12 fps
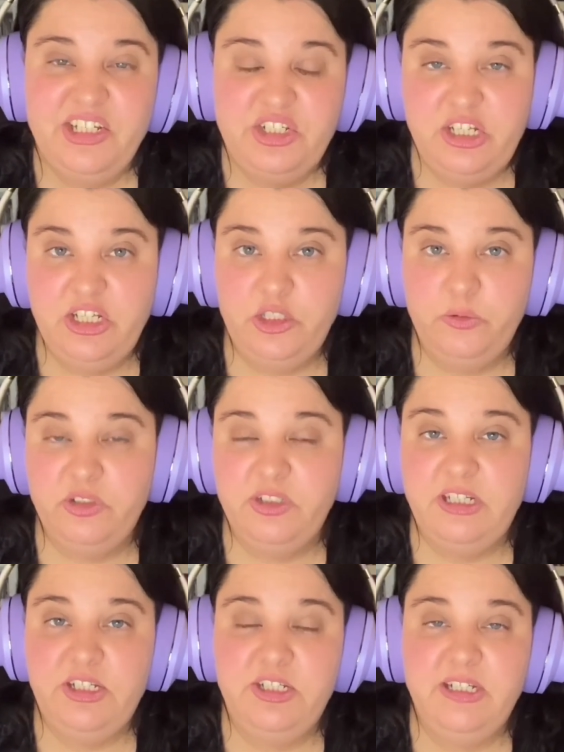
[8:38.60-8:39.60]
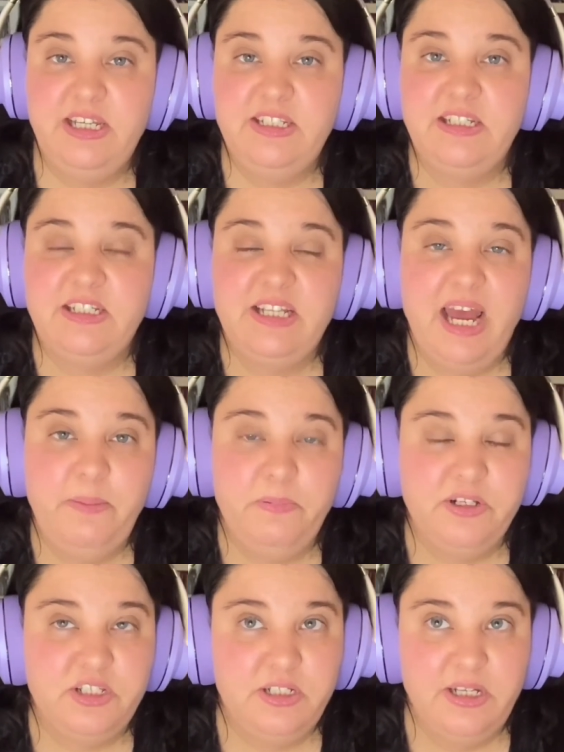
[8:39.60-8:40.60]
Jesus was teaching his
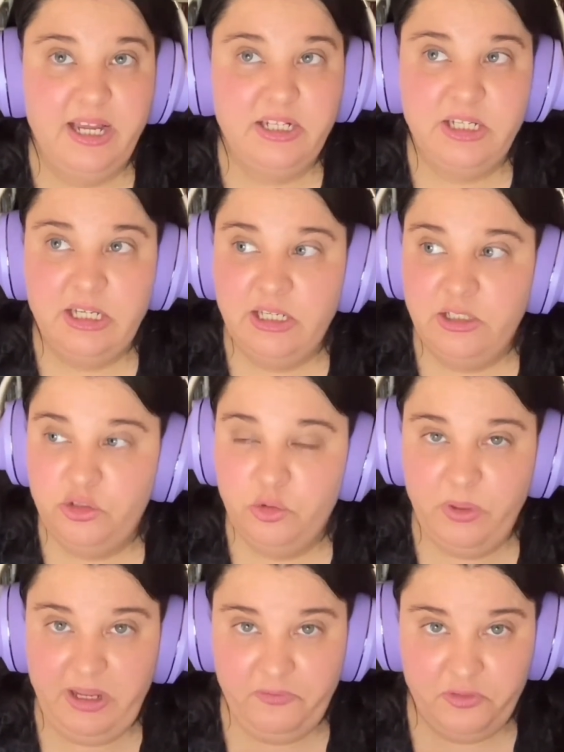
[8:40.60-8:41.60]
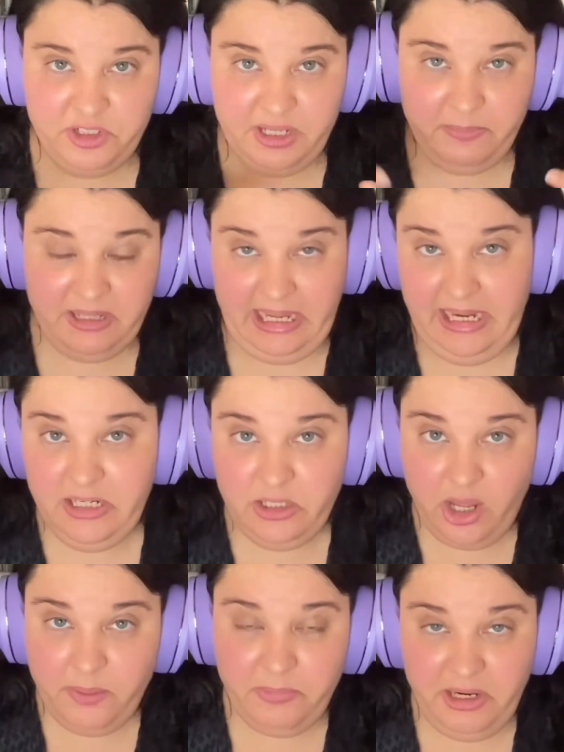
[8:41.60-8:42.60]
disciples not to wait for some
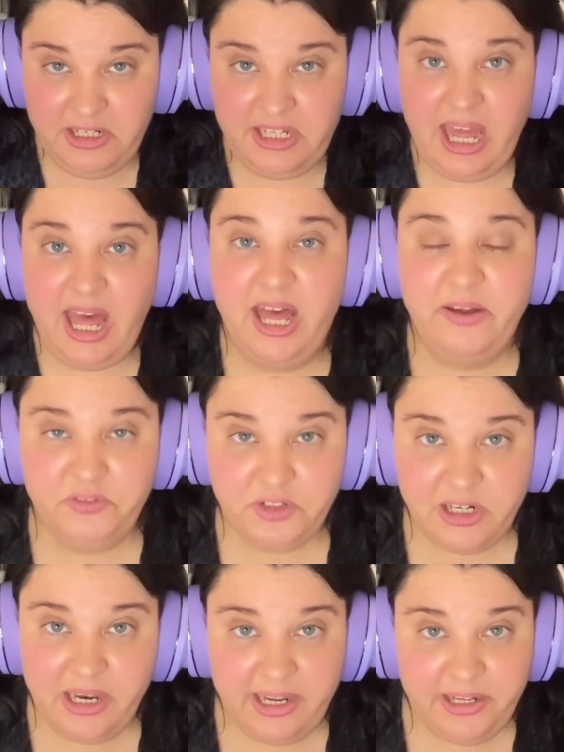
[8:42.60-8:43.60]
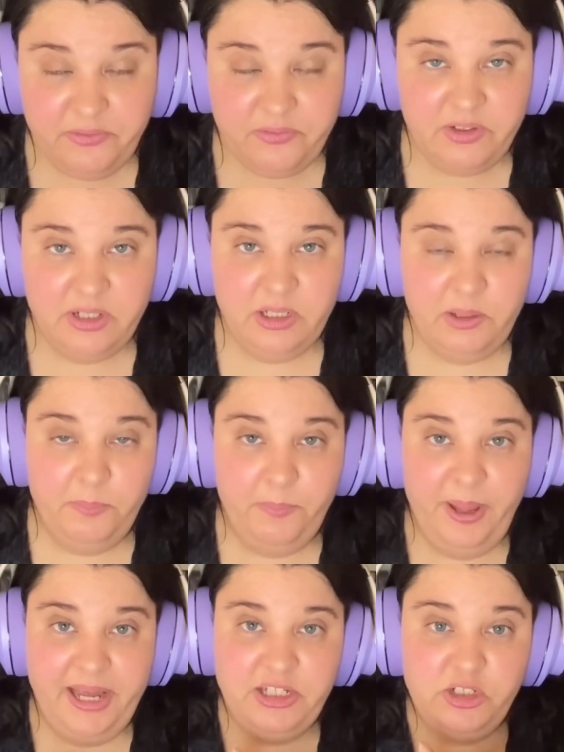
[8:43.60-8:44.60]
kingdom in the afterlife,
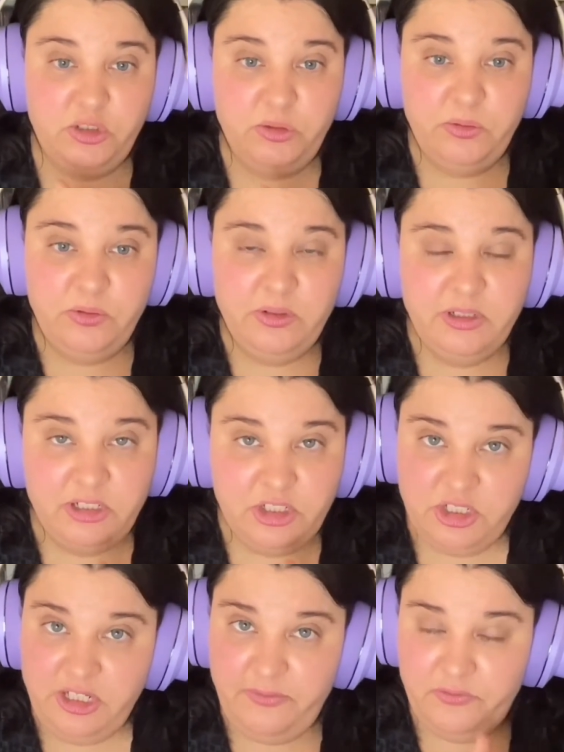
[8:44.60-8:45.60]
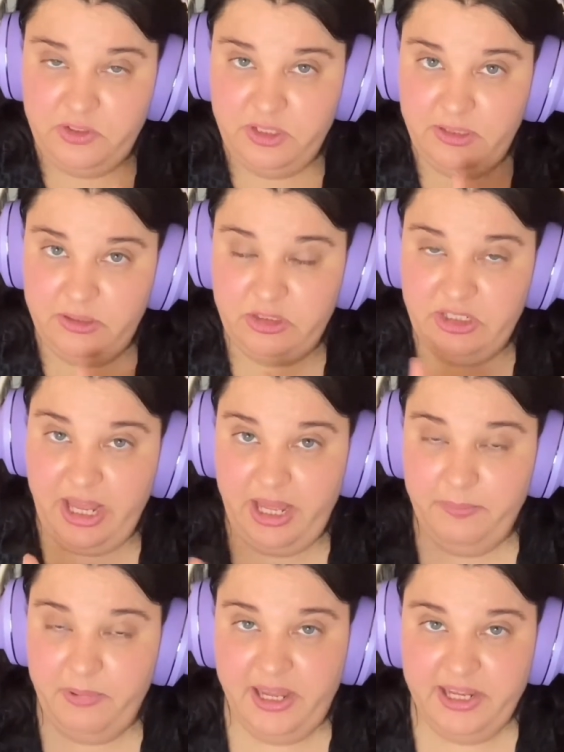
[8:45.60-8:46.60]
but to shift
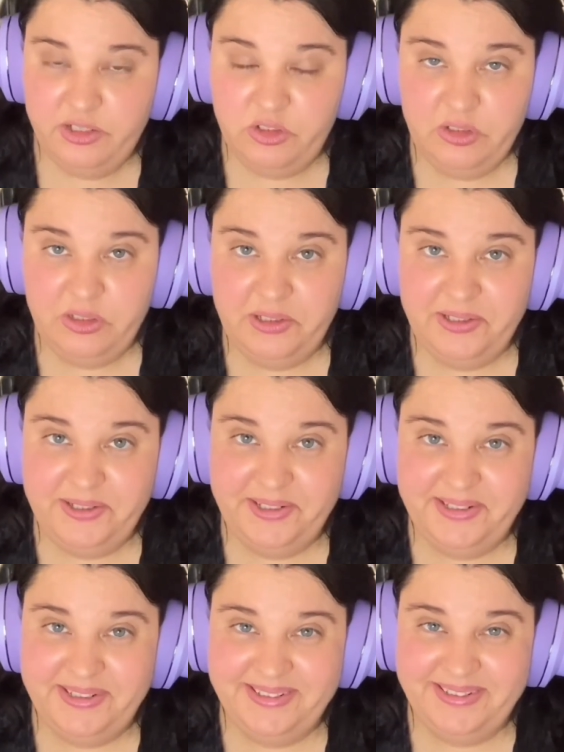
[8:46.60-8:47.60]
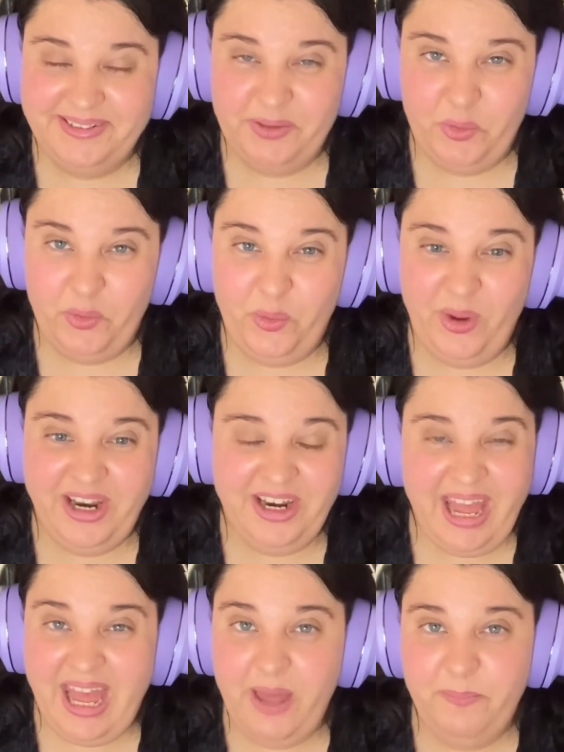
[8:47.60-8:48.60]
timelines where
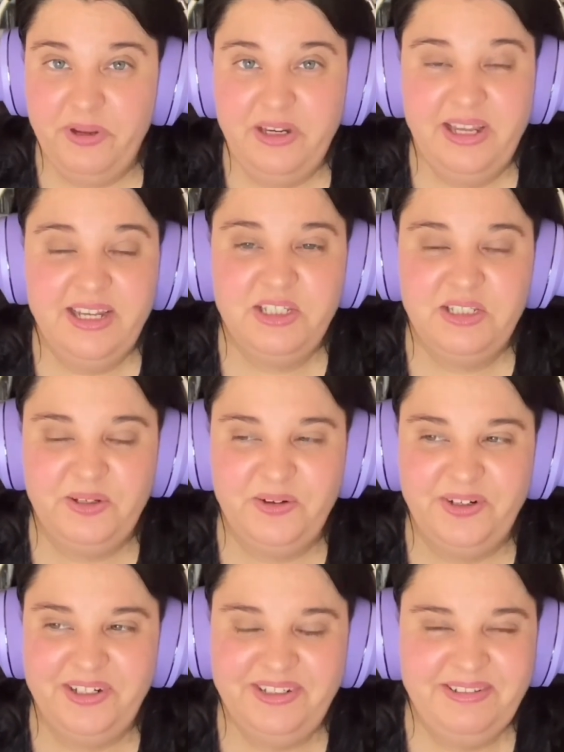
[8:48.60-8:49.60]
happiness or